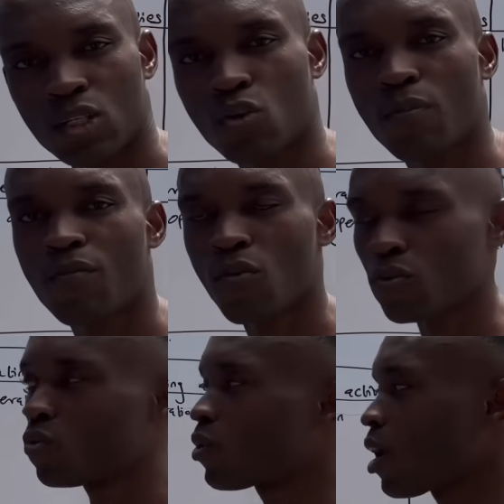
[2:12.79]
so before we
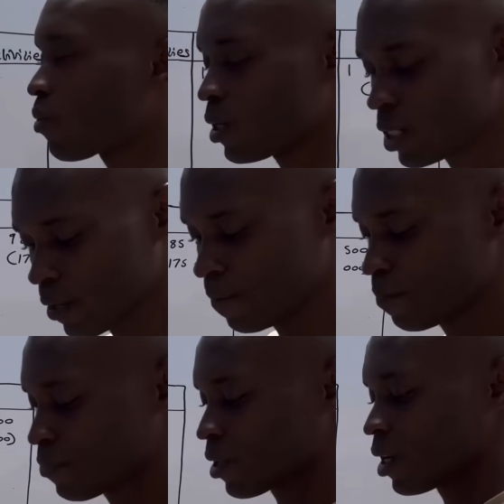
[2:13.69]
do calculation
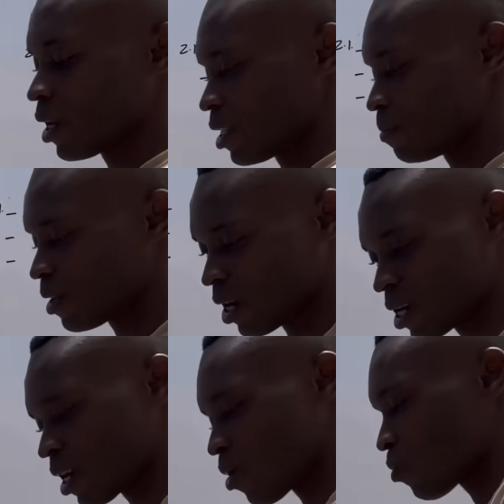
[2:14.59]
let me
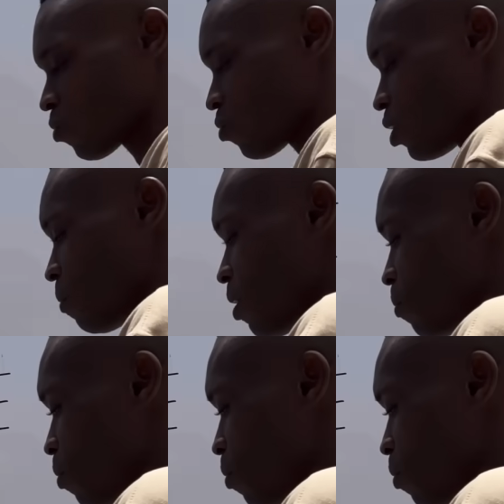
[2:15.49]
write down the main